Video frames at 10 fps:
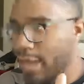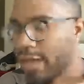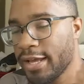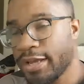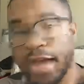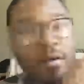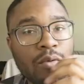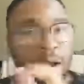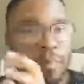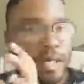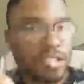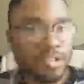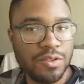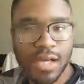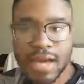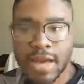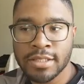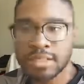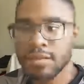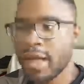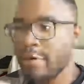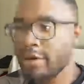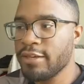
And now what I'm about to show you guys is now we